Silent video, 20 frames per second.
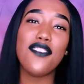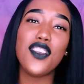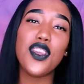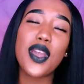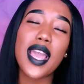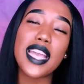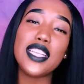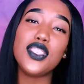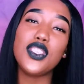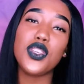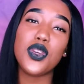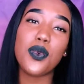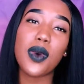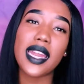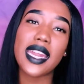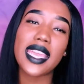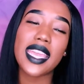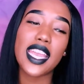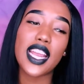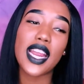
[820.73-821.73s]
If you guys do
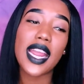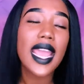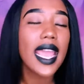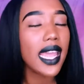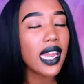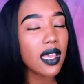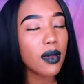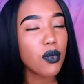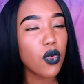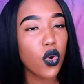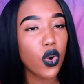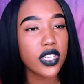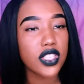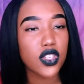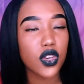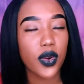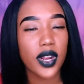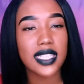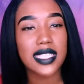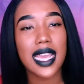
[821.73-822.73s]
want to hear any more
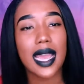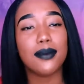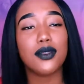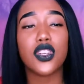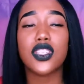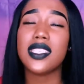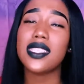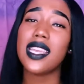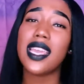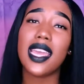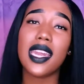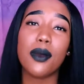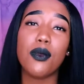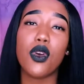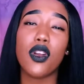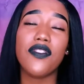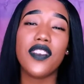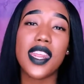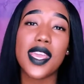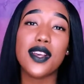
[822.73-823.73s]
story times or see any
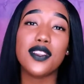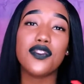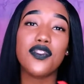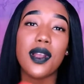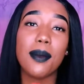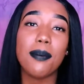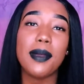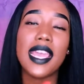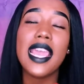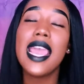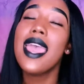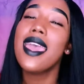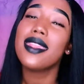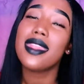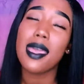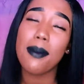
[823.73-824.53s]
more videos from me,